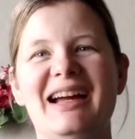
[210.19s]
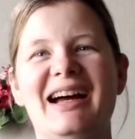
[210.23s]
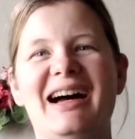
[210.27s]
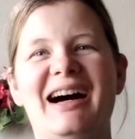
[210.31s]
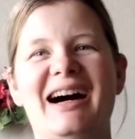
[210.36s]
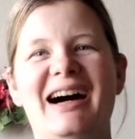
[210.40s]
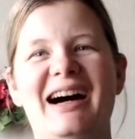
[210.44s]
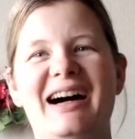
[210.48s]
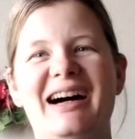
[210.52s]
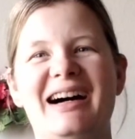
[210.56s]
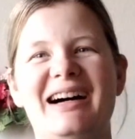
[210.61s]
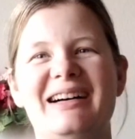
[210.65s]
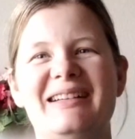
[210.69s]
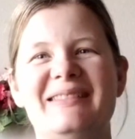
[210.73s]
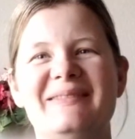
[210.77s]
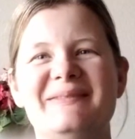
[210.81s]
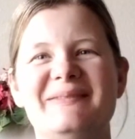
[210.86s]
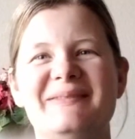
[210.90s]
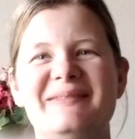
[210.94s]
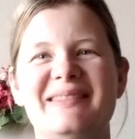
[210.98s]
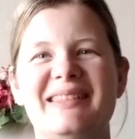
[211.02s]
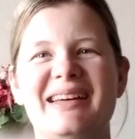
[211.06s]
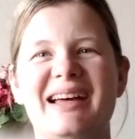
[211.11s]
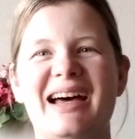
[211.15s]

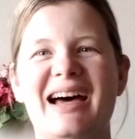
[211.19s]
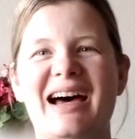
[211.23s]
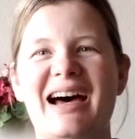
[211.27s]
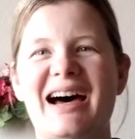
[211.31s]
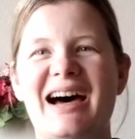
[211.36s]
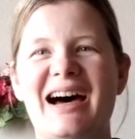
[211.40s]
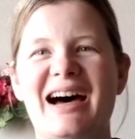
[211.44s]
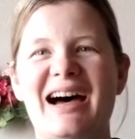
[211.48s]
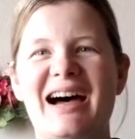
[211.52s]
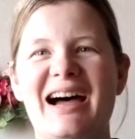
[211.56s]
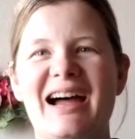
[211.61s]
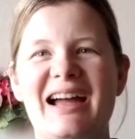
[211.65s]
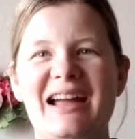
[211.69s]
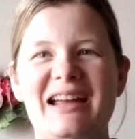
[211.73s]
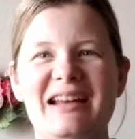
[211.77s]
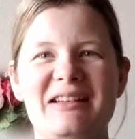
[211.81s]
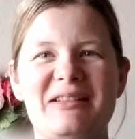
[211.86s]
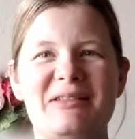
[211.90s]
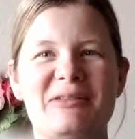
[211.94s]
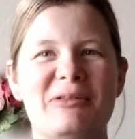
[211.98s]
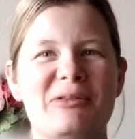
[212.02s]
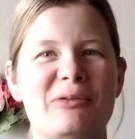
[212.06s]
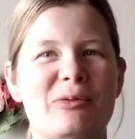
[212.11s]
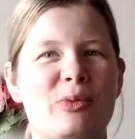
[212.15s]

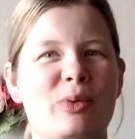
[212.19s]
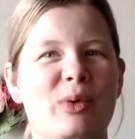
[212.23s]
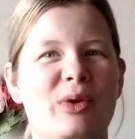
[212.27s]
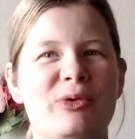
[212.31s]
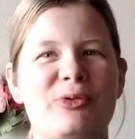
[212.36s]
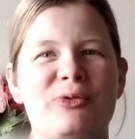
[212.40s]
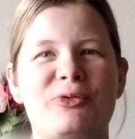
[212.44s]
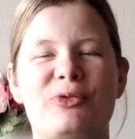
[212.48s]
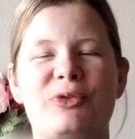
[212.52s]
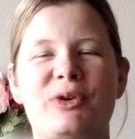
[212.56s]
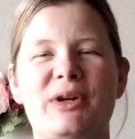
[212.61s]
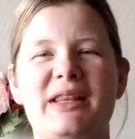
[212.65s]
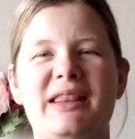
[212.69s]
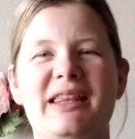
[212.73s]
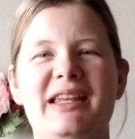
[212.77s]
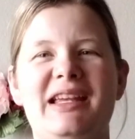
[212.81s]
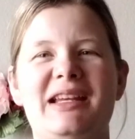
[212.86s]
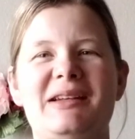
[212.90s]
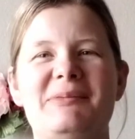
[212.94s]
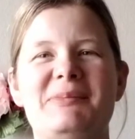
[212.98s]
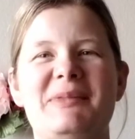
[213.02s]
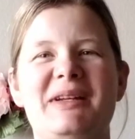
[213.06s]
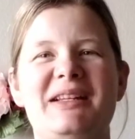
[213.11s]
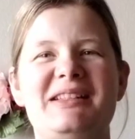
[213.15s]
I will freely
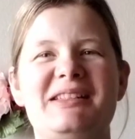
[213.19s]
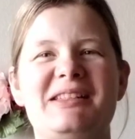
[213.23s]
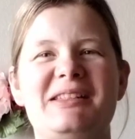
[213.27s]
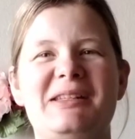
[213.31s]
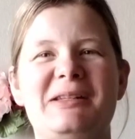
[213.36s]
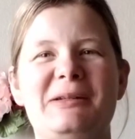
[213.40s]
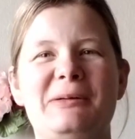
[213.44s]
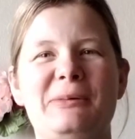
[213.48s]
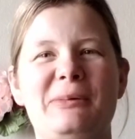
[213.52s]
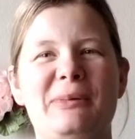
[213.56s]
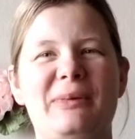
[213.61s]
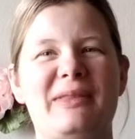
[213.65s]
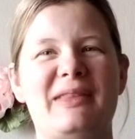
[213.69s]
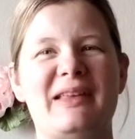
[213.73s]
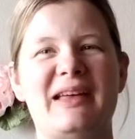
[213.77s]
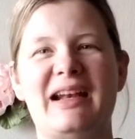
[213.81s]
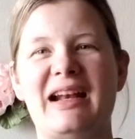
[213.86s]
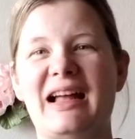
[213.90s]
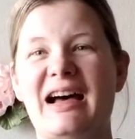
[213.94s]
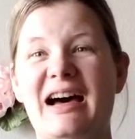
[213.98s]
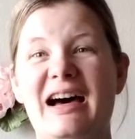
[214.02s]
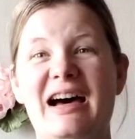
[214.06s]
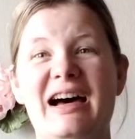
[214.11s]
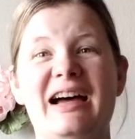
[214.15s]
admit to you
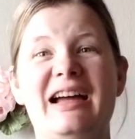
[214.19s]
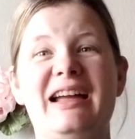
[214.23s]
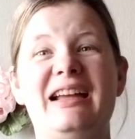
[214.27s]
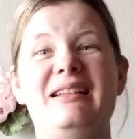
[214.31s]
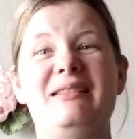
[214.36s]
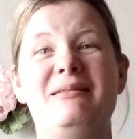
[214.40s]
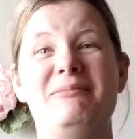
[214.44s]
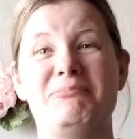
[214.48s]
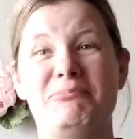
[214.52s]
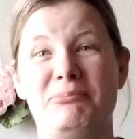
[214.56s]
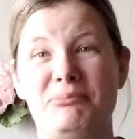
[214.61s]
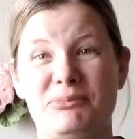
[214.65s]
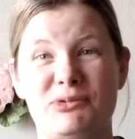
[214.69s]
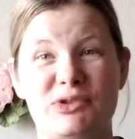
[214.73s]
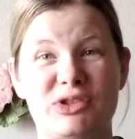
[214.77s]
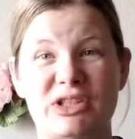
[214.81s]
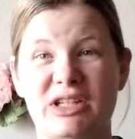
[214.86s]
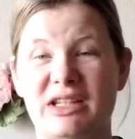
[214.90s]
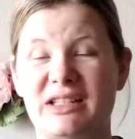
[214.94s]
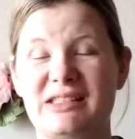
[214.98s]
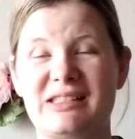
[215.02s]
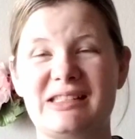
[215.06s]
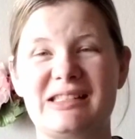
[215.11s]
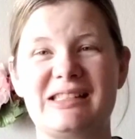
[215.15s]
that I
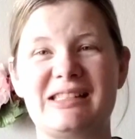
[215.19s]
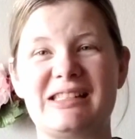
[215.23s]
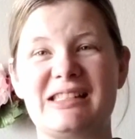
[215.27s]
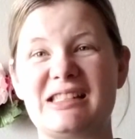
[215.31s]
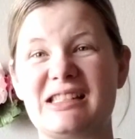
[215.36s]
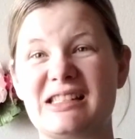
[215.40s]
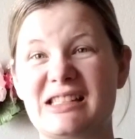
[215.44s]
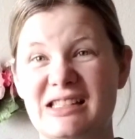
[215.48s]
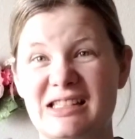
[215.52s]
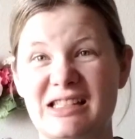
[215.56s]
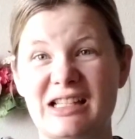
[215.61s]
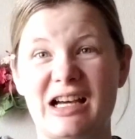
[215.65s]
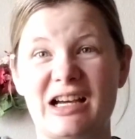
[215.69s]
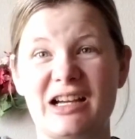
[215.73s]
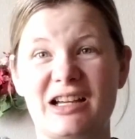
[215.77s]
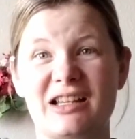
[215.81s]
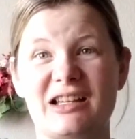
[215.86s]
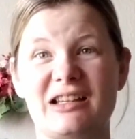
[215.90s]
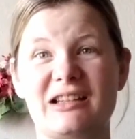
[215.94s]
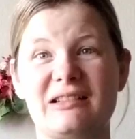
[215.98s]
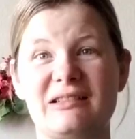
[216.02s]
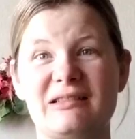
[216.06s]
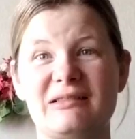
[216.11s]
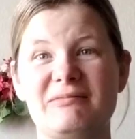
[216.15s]
just suck
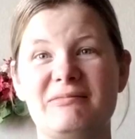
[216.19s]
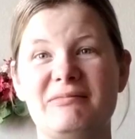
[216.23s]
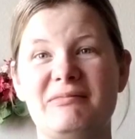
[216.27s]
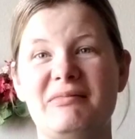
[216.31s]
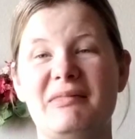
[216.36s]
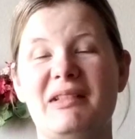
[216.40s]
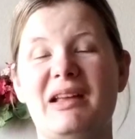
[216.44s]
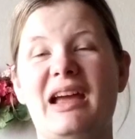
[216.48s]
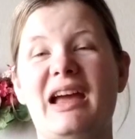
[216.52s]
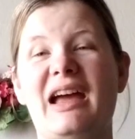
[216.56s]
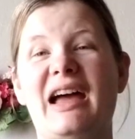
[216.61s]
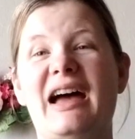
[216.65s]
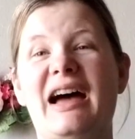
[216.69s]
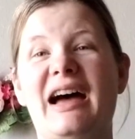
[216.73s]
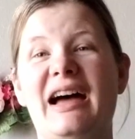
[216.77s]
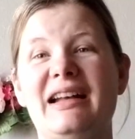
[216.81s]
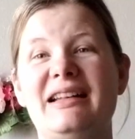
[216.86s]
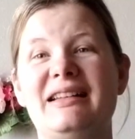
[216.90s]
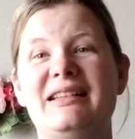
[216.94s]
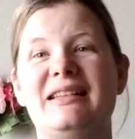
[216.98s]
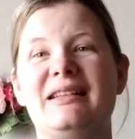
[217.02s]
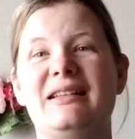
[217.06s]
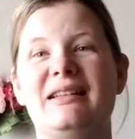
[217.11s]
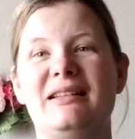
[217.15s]

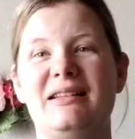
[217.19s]
at